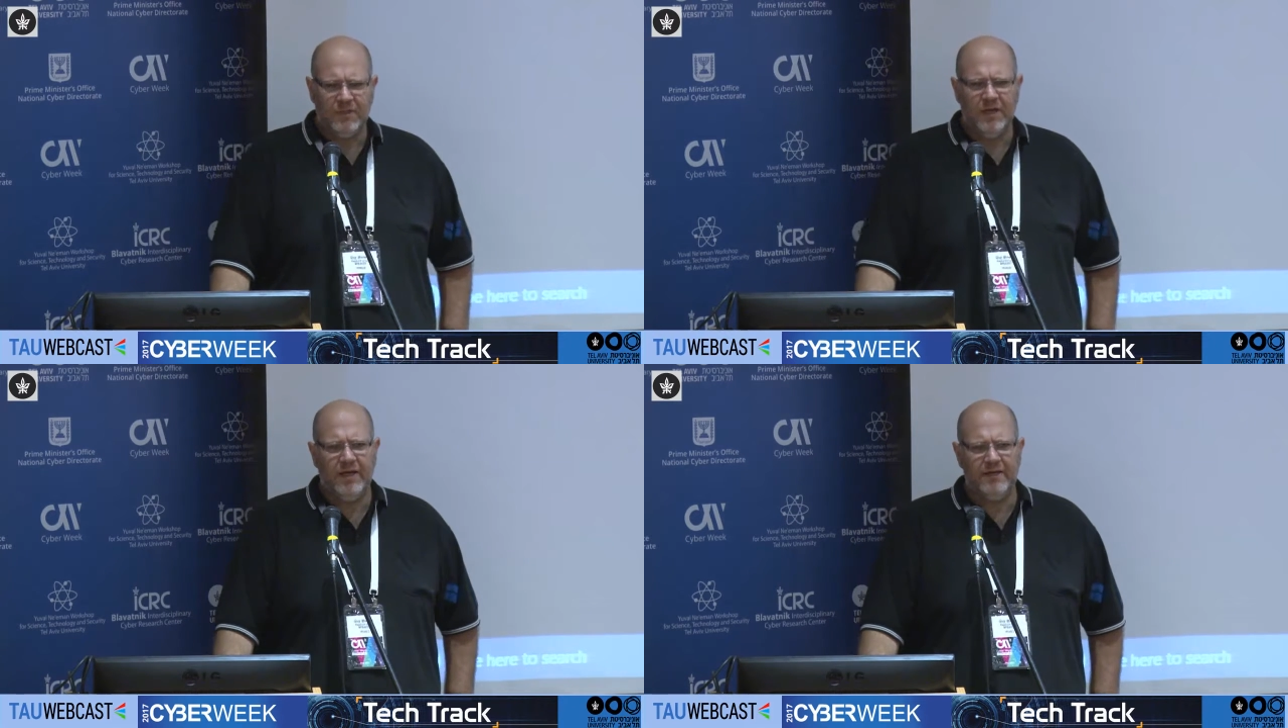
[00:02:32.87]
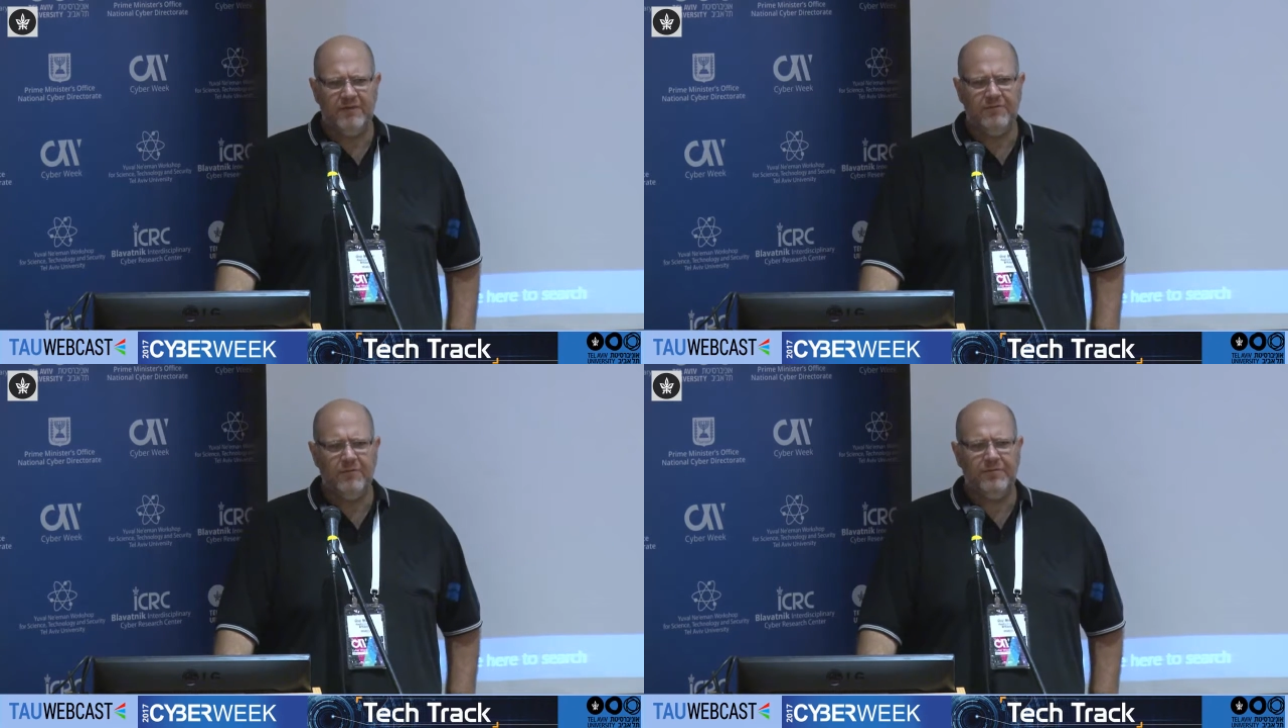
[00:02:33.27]
And
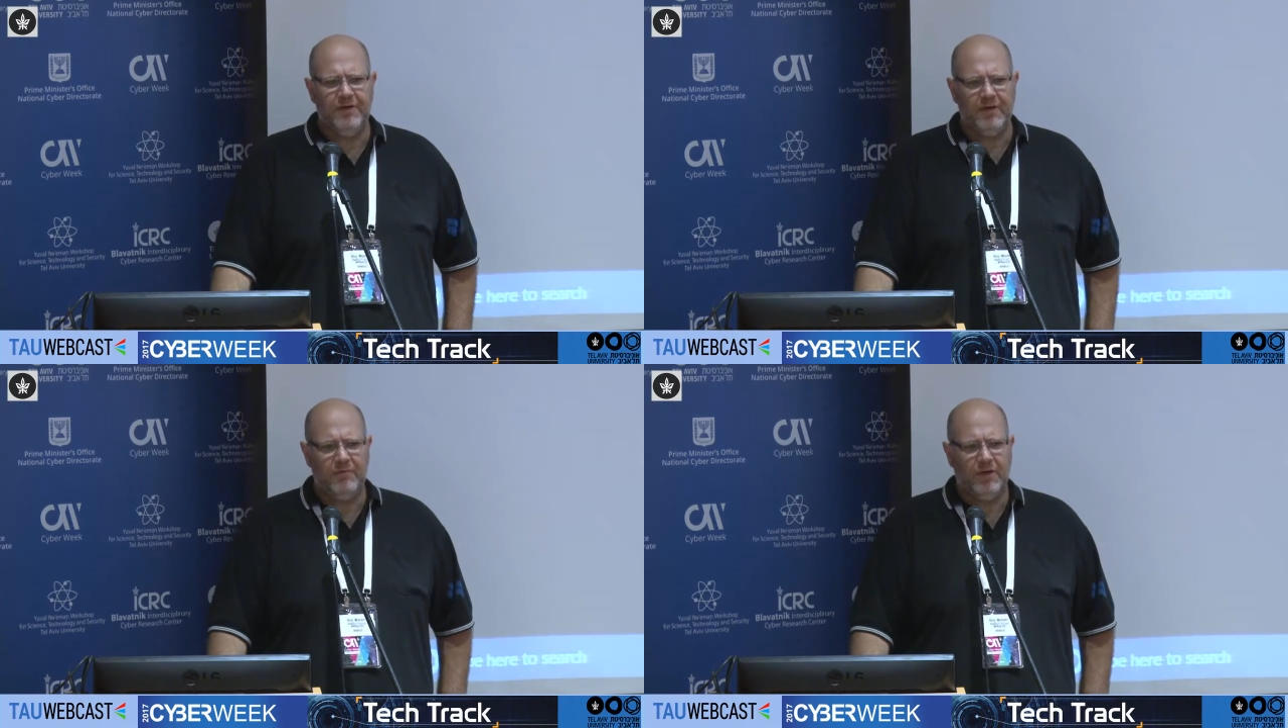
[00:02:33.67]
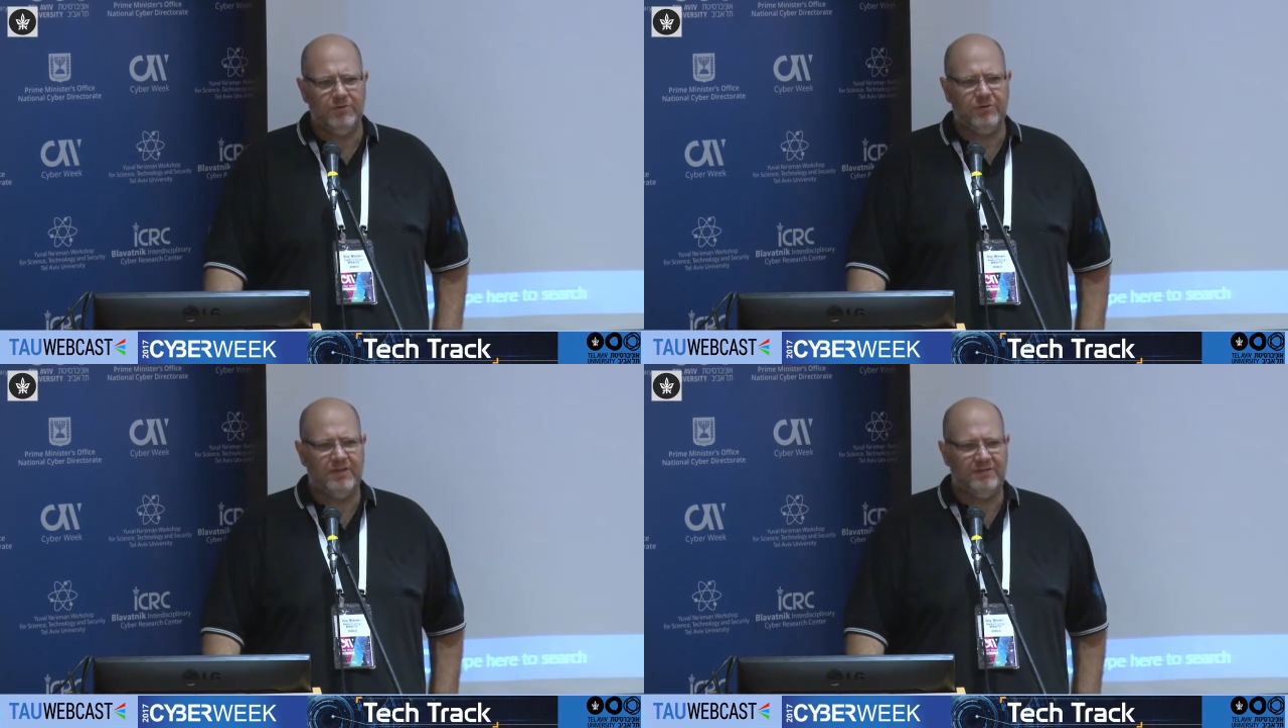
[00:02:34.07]
if you think about
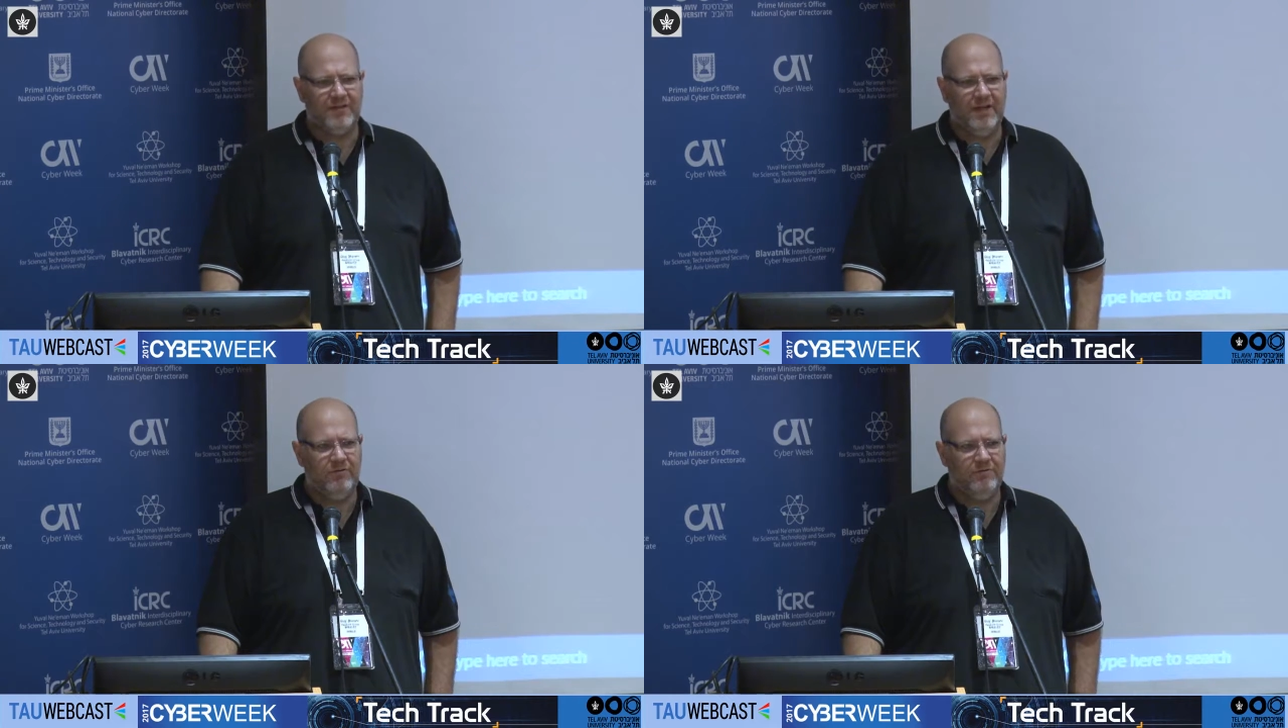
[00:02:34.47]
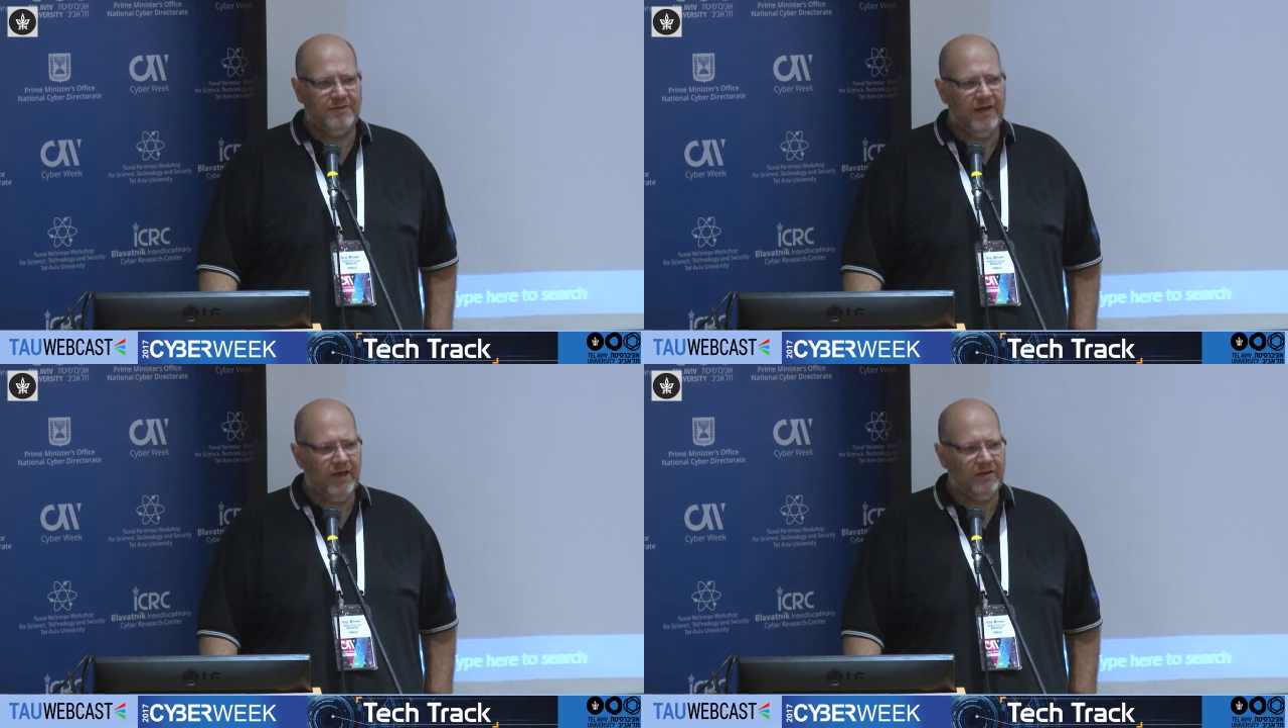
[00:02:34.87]
this kind of
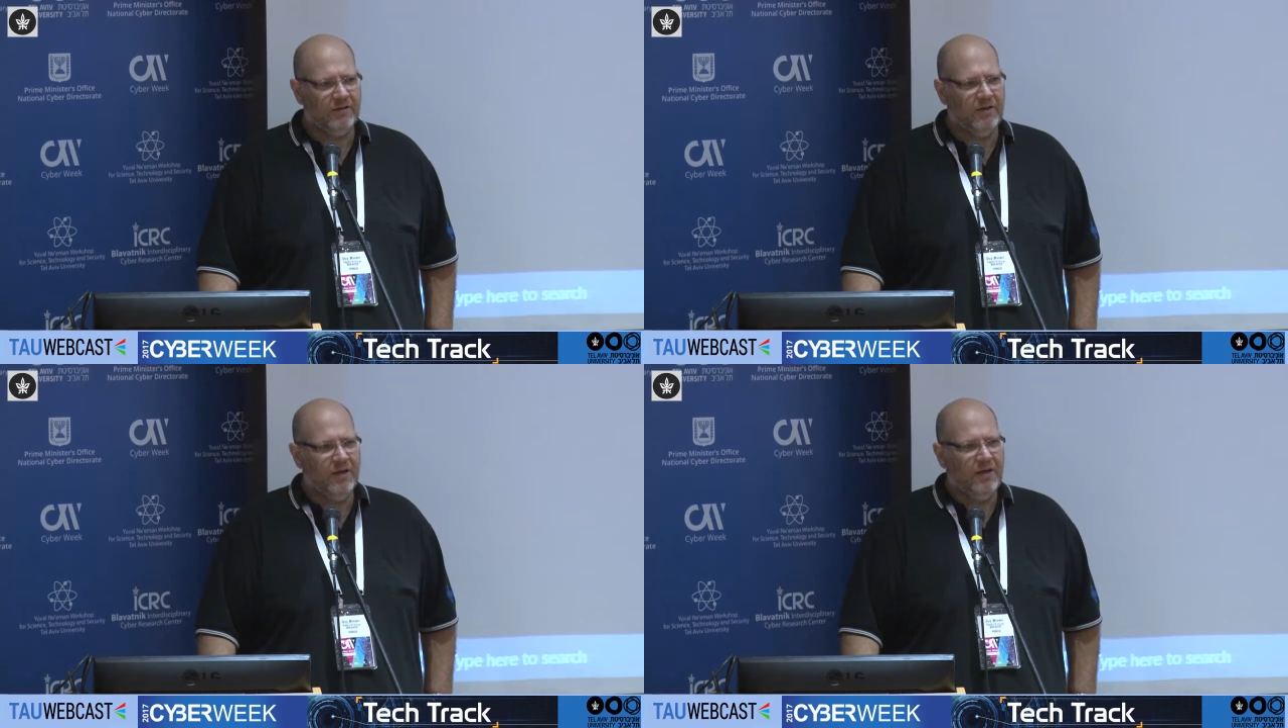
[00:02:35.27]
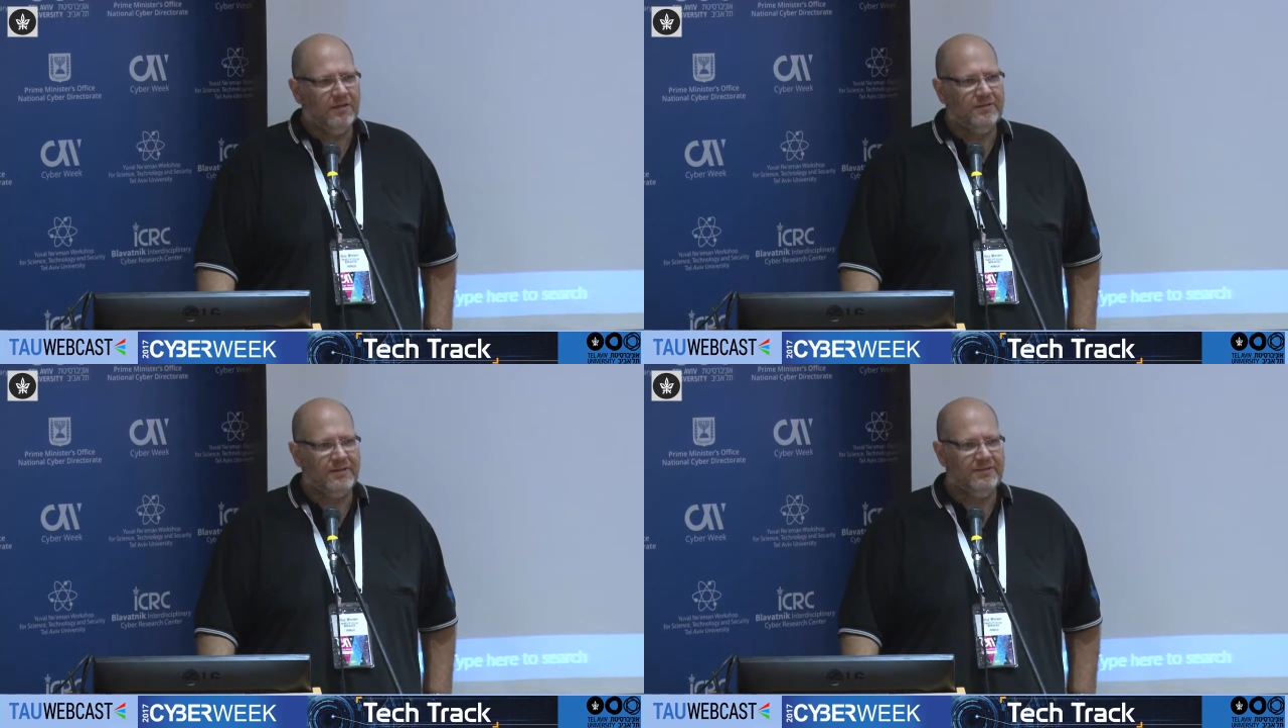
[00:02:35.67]
attack,
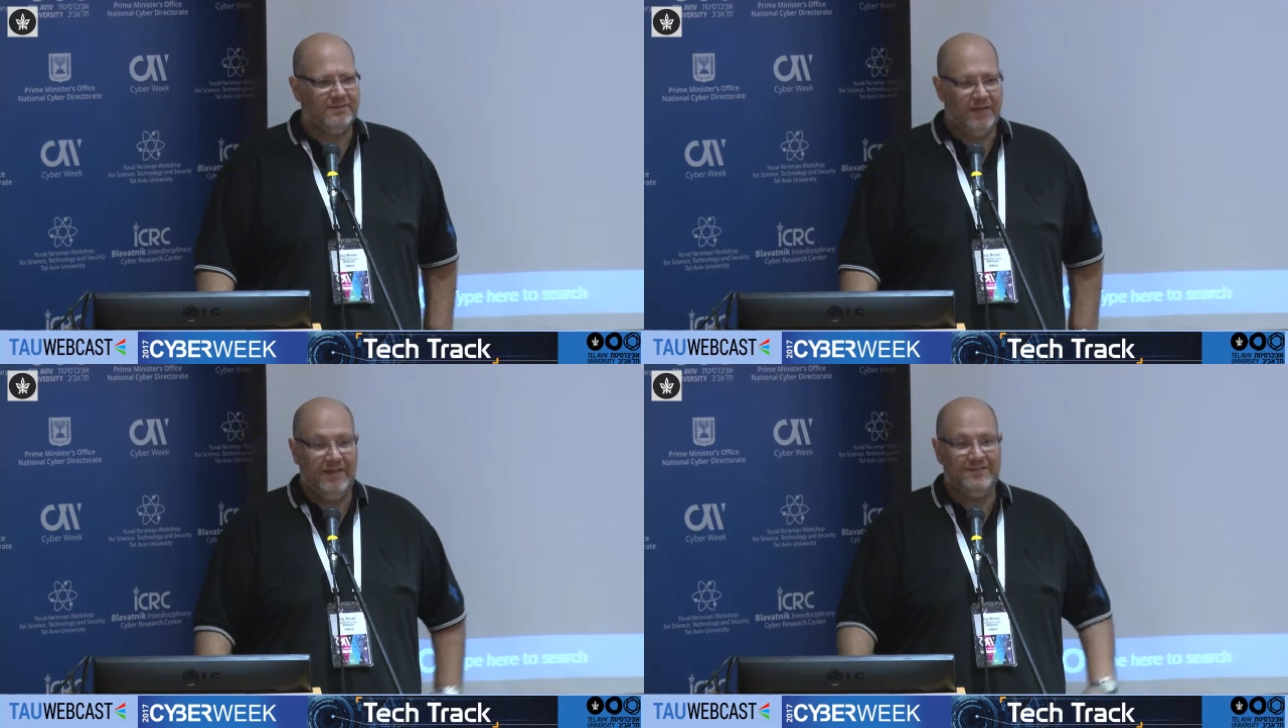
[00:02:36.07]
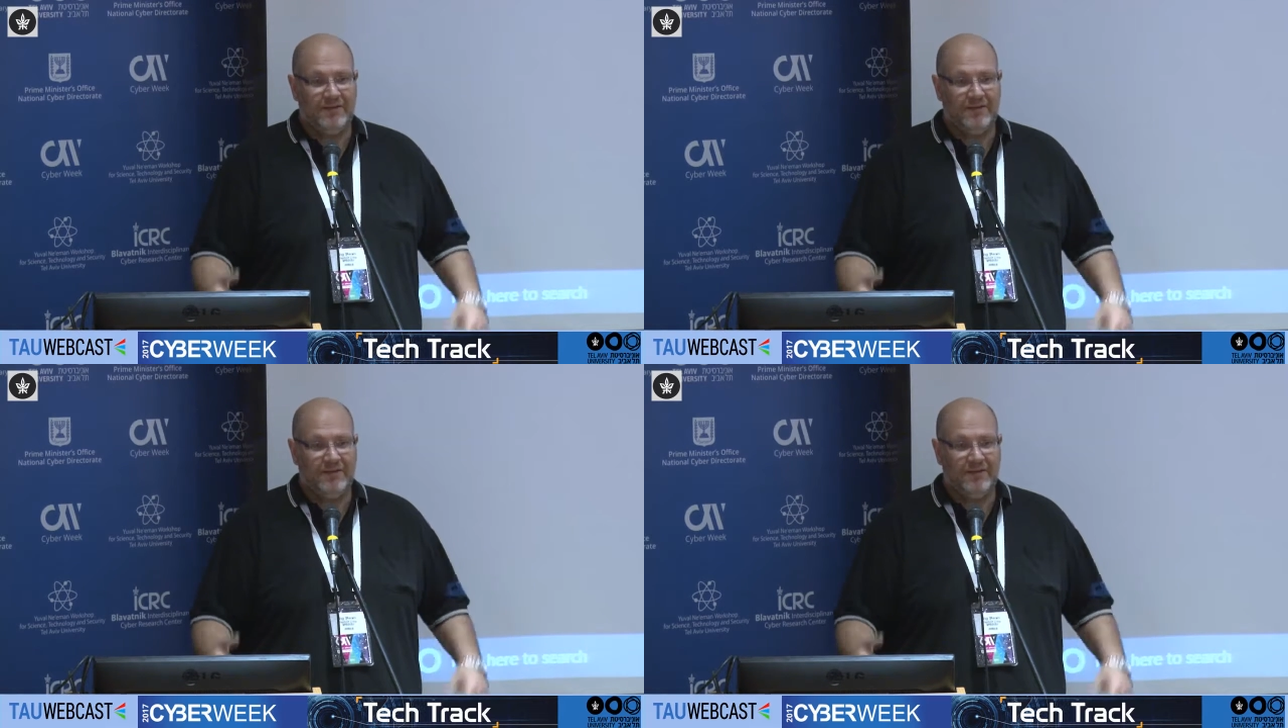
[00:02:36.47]
this, as a